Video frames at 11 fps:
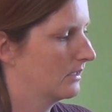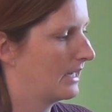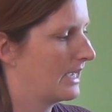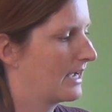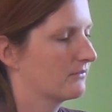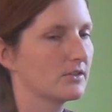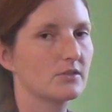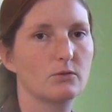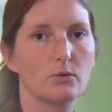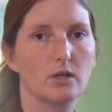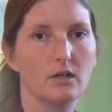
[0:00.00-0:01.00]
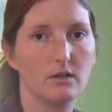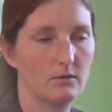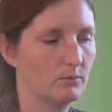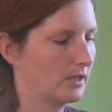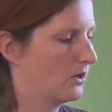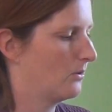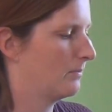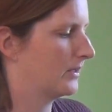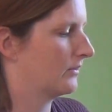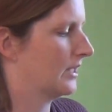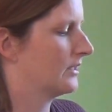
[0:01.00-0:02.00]
I have the squirrel one
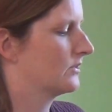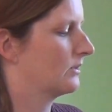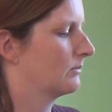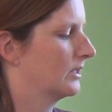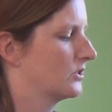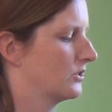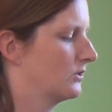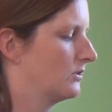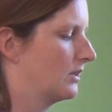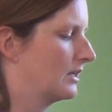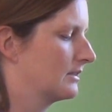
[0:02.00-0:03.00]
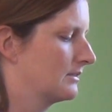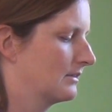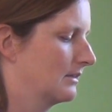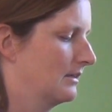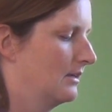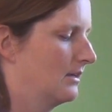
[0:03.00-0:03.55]
open already, so I'm going to show you this.